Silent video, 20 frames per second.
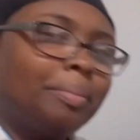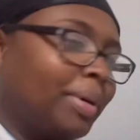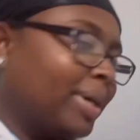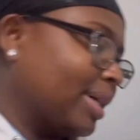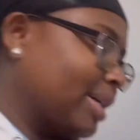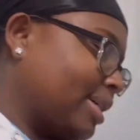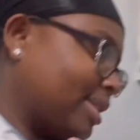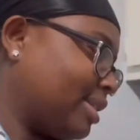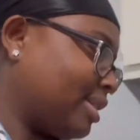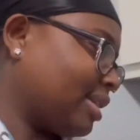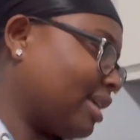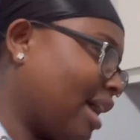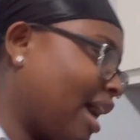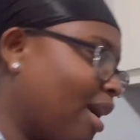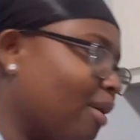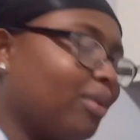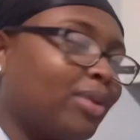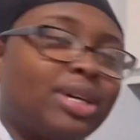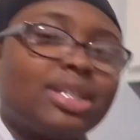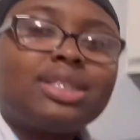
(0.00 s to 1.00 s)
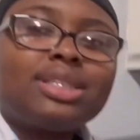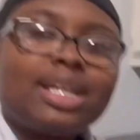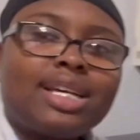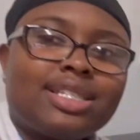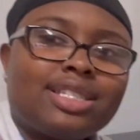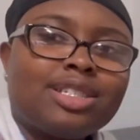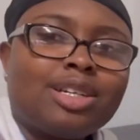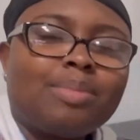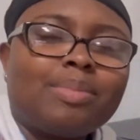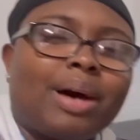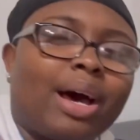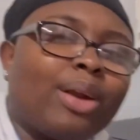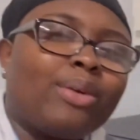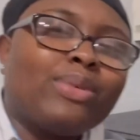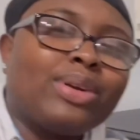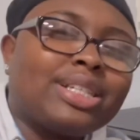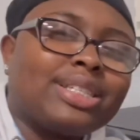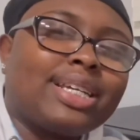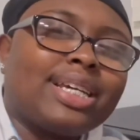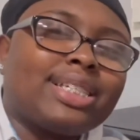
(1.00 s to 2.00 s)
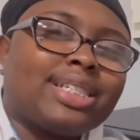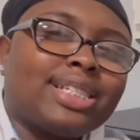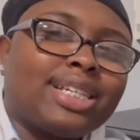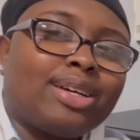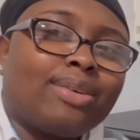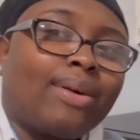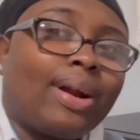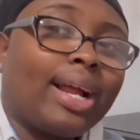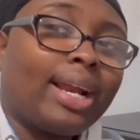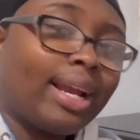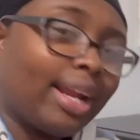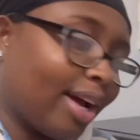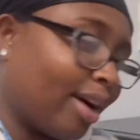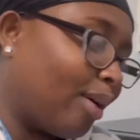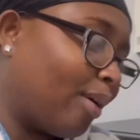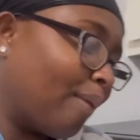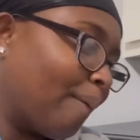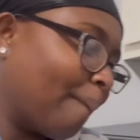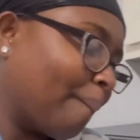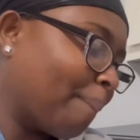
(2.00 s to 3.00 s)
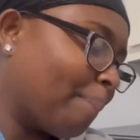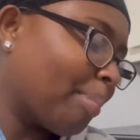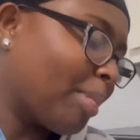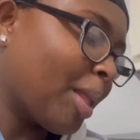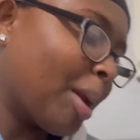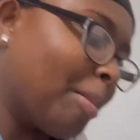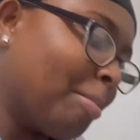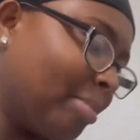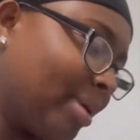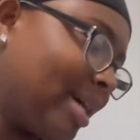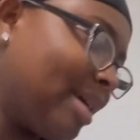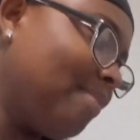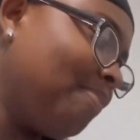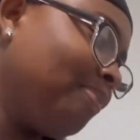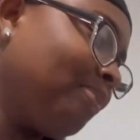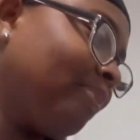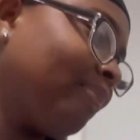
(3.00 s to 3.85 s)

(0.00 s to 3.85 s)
busts. I would say something, but I don't want to taste nothing right now. But